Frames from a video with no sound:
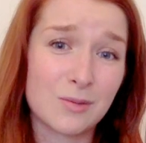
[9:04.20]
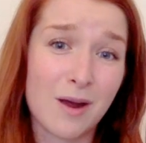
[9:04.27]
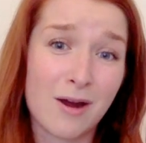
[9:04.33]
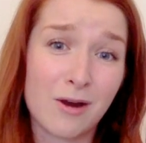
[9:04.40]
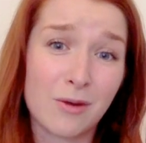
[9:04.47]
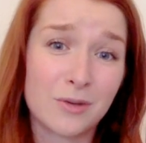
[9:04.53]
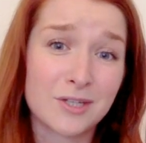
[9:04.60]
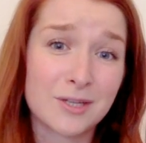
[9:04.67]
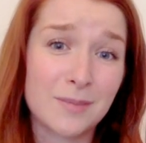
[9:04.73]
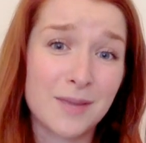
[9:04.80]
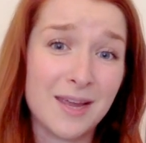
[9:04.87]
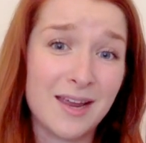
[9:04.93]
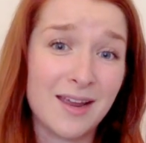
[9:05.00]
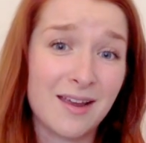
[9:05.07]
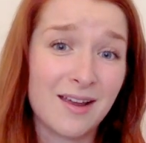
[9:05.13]
where I want to
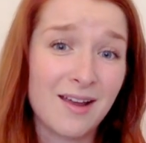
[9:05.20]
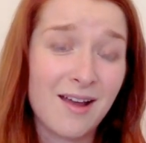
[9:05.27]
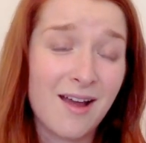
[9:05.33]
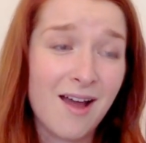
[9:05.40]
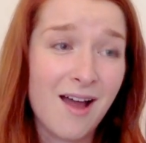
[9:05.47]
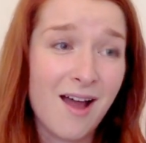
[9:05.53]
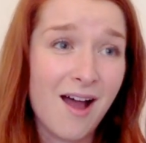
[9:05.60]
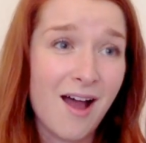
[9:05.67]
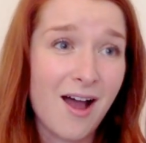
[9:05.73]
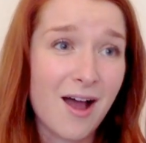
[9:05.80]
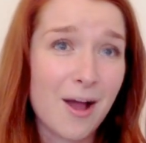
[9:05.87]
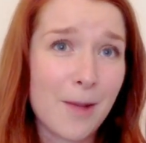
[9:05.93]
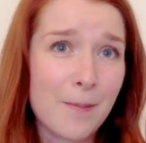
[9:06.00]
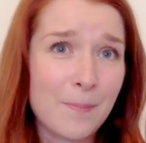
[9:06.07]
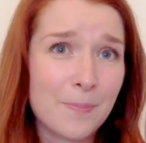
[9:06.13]
be.
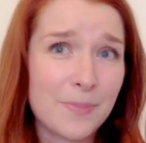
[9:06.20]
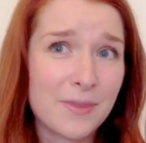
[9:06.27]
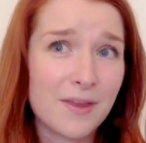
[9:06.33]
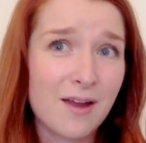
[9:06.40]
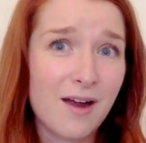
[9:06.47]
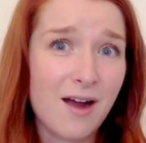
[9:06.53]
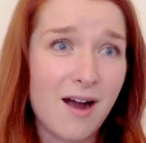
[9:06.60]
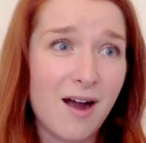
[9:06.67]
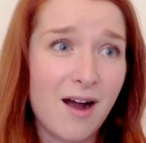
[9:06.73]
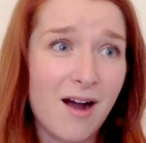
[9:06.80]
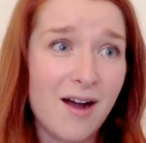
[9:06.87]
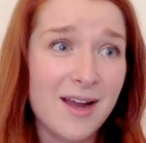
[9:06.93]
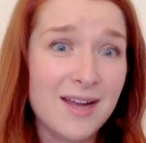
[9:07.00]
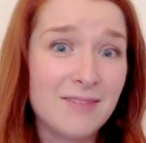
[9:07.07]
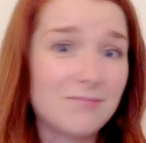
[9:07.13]

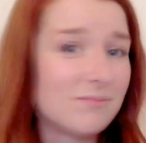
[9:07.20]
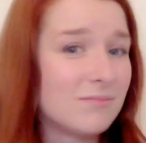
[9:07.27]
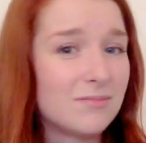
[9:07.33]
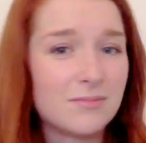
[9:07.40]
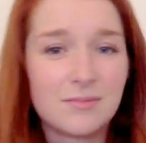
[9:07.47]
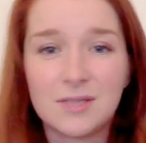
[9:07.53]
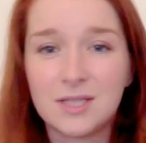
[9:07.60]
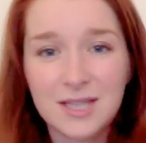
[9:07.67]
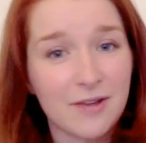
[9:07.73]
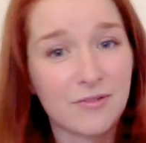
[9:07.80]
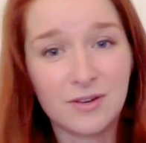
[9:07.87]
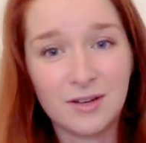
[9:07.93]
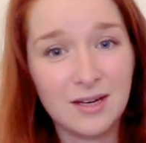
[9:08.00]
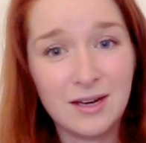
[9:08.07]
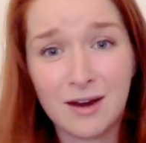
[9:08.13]
I
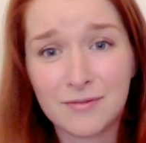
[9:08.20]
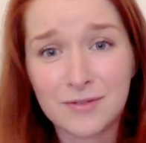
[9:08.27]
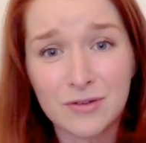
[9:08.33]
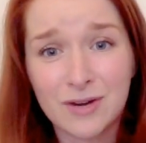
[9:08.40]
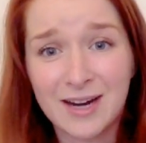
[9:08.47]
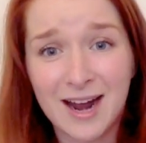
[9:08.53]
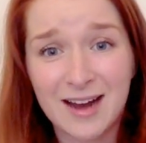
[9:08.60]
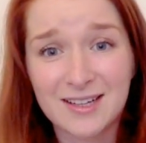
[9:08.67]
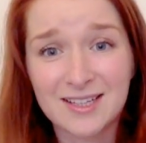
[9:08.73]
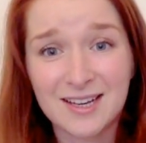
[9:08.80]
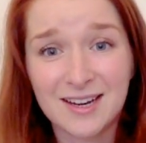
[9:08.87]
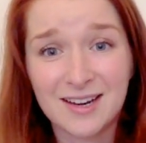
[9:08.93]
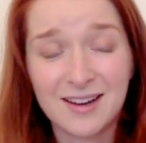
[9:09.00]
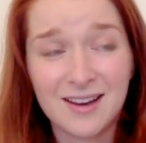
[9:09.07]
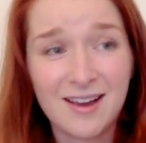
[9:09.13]
definitely love screen
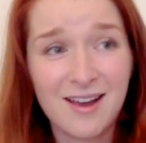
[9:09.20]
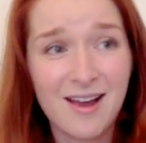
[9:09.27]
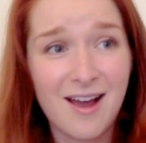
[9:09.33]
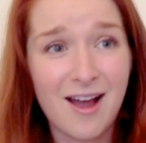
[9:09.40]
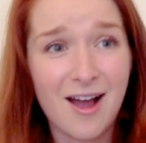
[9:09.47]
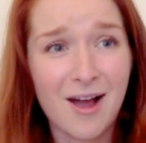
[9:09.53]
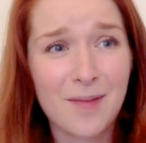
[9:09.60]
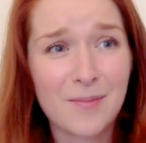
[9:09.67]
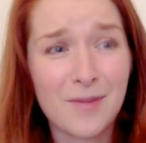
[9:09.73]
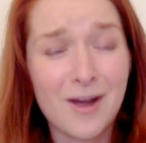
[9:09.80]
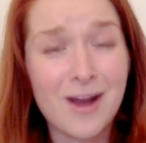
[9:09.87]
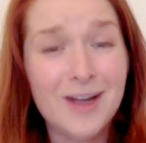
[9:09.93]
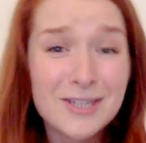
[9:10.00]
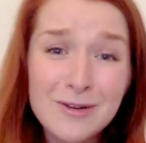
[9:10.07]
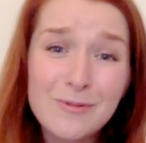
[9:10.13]
acting.
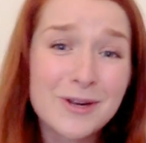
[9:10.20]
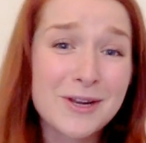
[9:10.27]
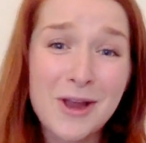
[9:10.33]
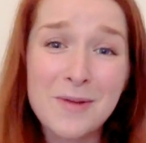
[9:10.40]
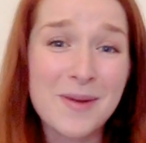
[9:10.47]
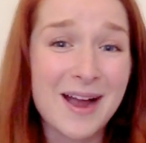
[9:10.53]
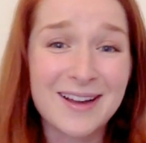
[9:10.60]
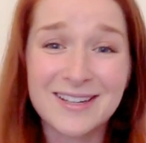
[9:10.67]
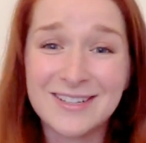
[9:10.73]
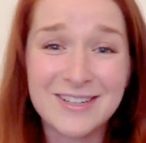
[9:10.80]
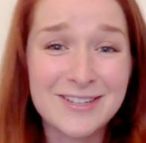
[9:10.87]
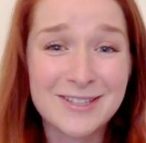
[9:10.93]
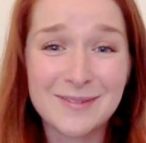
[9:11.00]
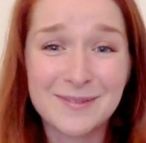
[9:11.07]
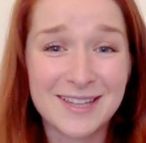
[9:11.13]
I do want to go back and
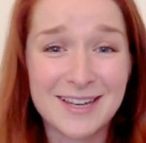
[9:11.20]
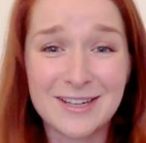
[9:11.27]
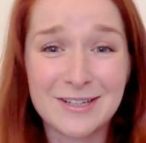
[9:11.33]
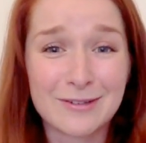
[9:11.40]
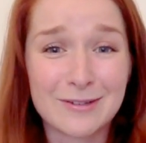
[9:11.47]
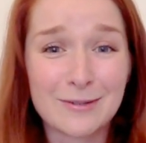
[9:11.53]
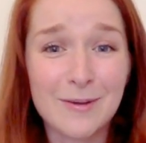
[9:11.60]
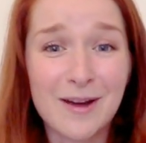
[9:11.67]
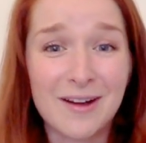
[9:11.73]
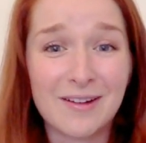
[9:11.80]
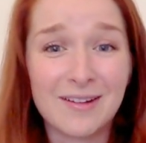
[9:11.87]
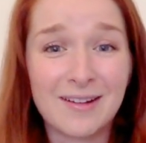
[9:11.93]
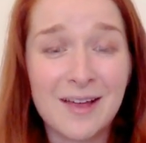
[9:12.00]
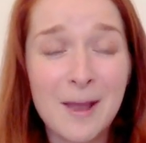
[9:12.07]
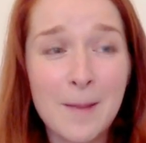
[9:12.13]
do some theatre as well.
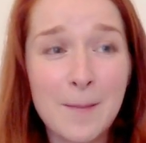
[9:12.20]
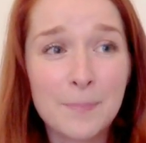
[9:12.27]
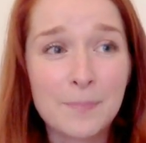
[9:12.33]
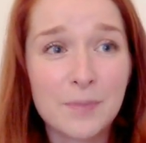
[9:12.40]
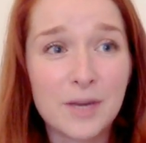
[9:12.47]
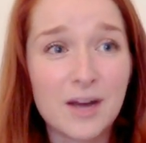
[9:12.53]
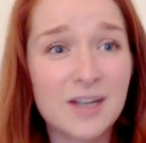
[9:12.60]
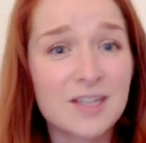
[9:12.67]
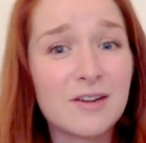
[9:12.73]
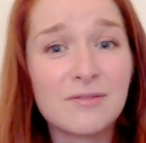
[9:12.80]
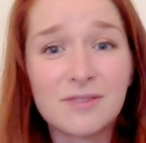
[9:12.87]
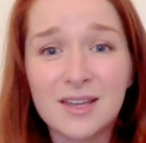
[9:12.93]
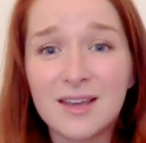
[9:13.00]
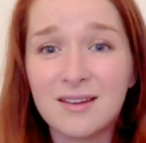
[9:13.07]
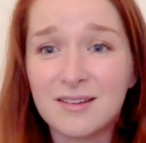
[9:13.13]
But I don't
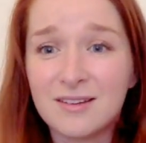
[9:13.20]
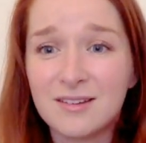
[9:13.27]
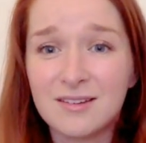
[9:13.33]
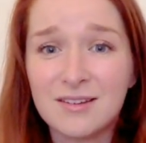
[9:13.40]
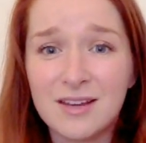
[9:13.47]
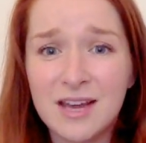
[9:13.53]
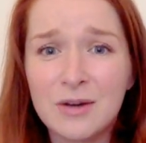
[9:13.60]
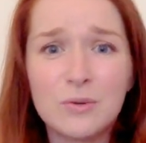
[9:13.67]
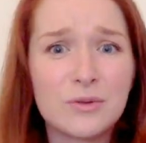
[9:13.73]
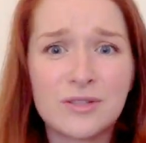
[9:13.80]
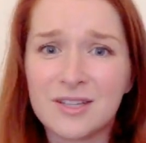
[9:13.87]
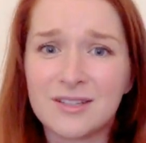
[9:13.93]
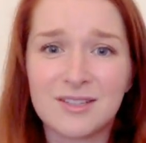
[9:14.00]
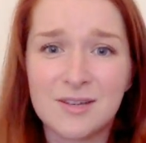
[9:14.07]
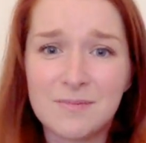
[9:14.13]
think in
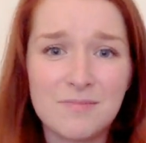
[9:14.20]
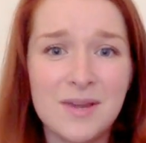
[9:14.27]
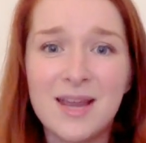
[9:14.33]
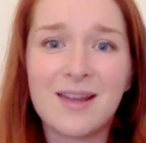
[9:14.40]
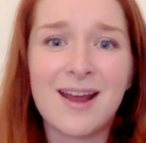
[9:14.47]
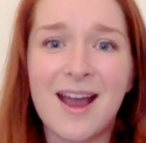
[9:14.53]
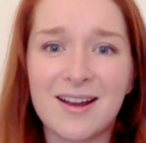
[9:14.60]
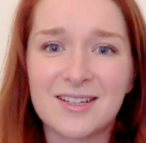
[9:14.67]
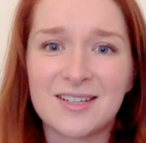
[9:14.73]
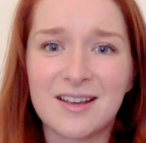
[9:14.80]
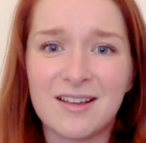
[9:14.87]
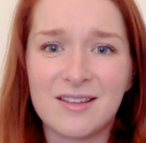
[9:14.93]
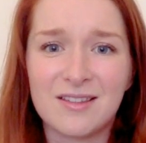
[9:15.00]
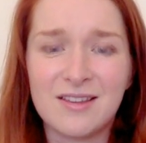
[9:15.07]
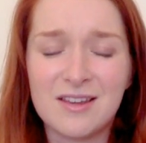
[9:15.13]
order to be an
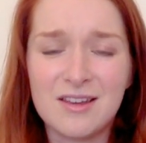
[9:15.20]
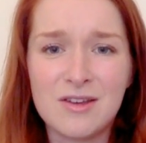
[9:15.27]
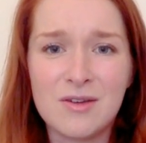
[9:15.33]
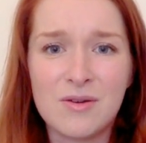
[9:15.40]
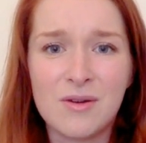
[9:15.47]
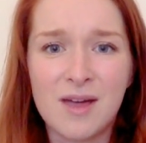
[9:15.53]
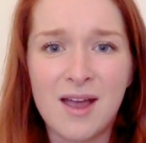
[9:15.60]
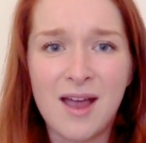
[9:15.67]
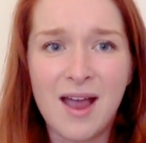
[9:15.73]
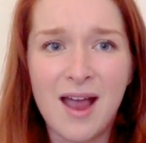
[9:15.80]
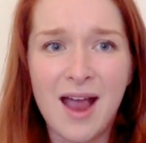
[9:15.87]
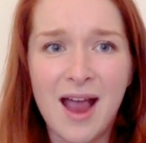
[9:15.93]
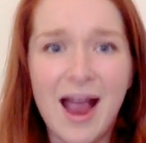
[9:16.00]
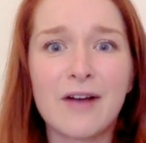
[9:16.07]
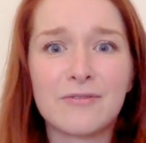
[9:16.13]
actor that you
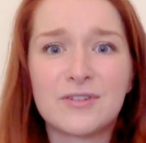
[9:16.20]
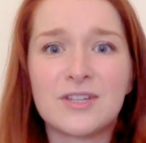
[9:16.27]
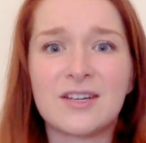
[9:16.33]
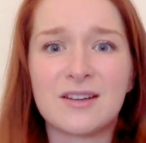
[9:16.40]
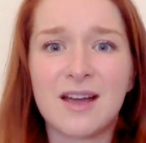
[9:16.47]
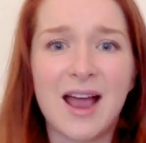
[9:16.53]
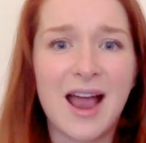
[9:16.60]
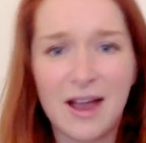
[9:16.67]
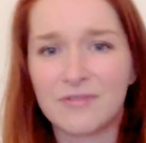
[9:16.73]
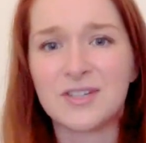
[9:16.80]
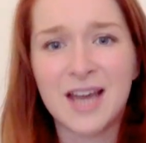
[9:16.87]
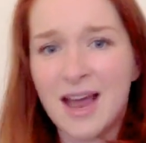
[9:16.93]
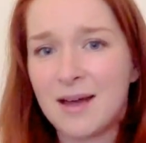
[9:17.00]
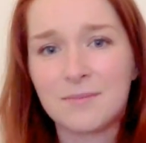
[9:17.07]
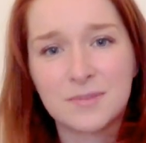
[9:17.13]
have to
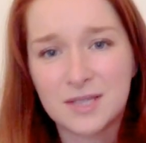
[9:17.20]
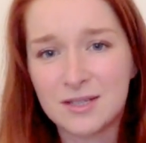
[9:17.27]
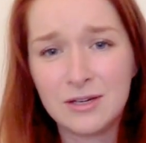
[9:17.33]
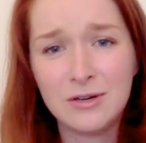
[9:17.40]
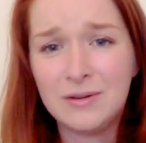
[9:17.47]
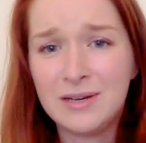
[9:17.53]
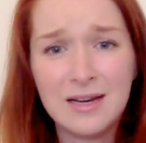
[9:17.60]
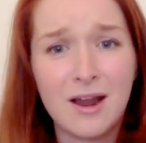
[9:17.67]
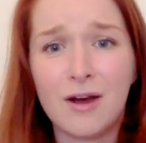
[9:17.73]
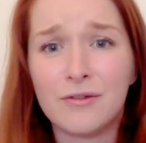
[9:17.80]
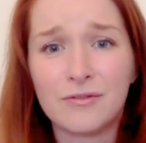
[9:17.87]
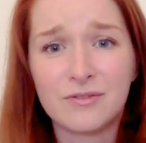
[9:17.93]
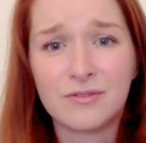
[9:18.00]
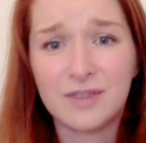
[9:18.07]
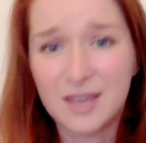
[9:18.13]
absolutely
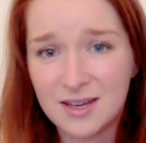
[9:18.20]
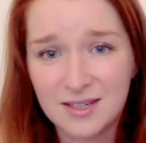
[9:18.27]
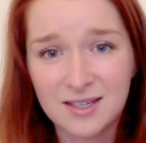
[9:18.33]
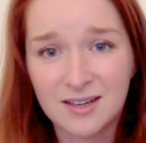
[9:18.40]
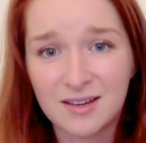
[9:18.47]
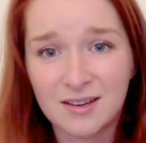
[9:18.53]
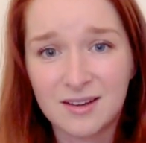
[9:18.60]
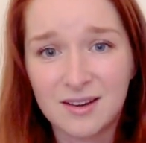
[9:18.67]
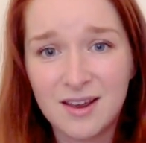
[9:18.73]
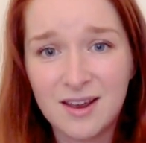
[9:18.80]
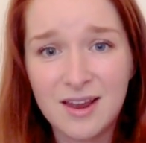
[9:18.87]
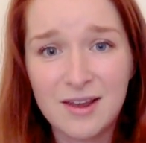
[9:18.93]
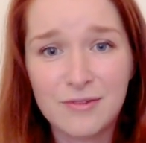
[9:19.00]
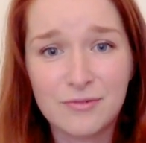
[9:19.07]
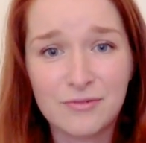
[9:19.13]
love theatre.
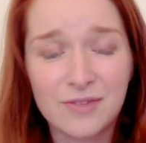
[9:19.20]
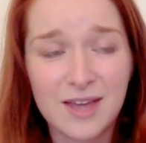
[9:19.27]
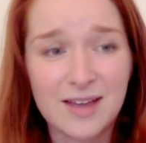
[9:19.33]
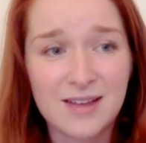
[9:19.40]
If